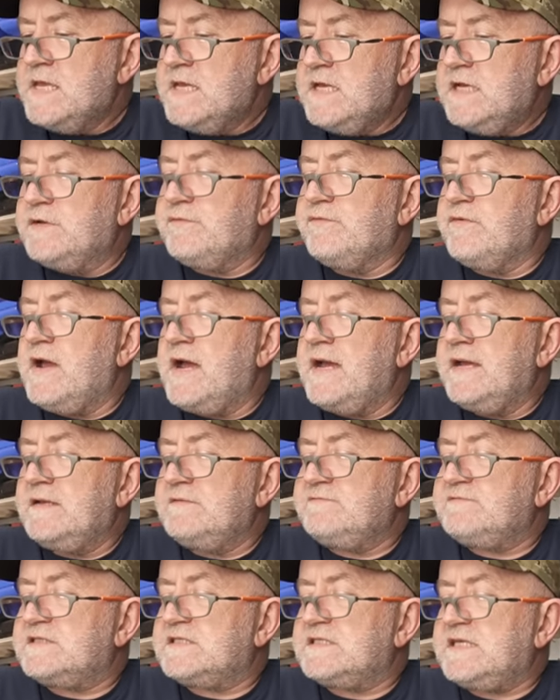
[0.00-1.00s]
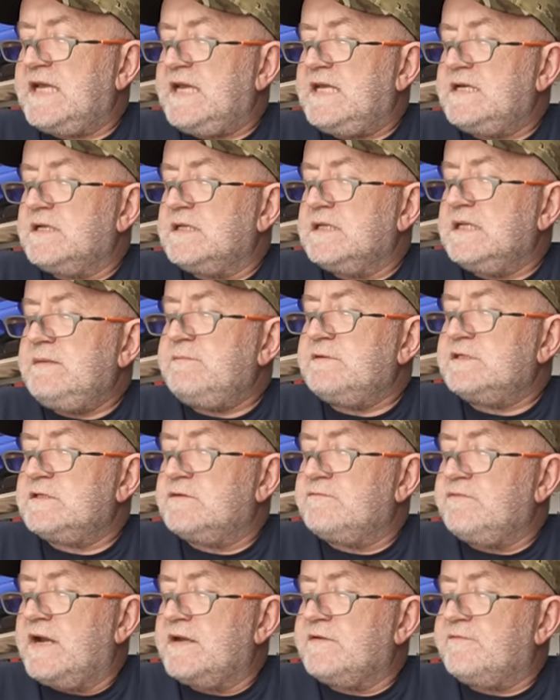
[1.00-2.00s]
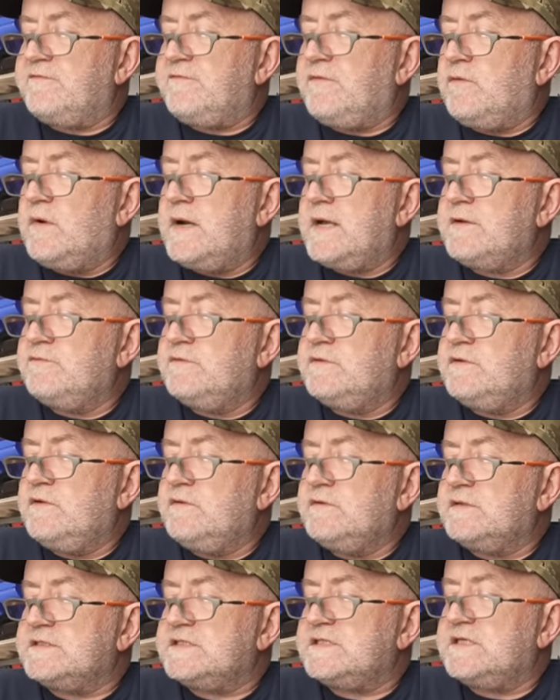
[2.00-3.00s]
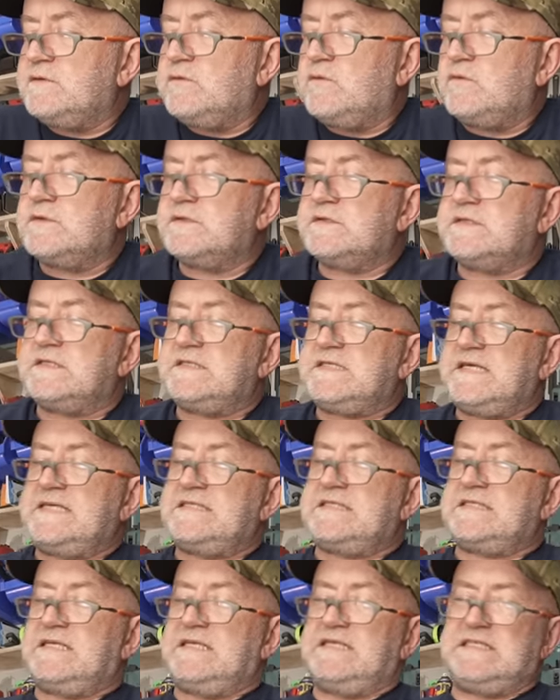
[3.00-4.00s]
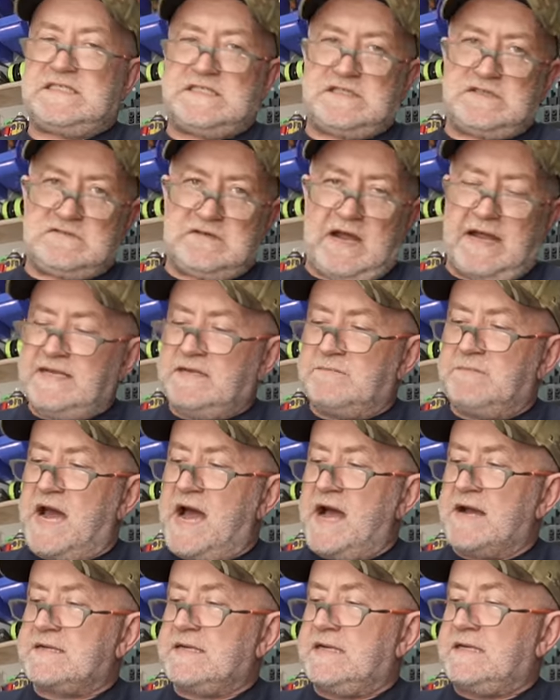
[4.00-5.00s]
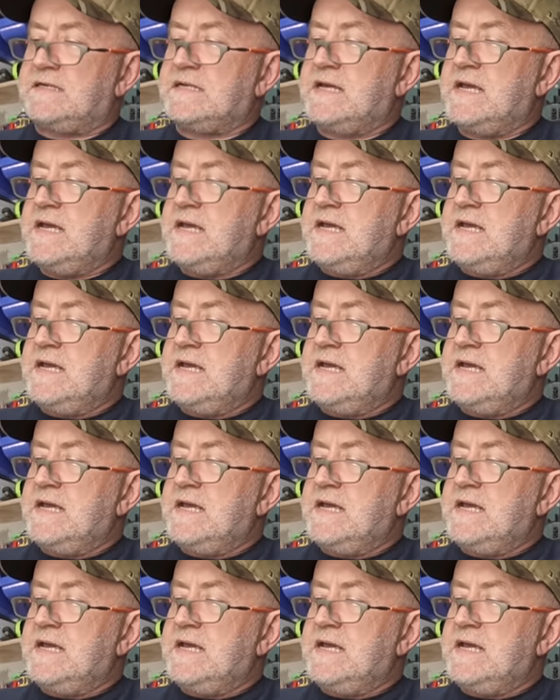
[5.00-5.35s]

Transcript: It arrives in a limited run of 400 units in order to test the Australian market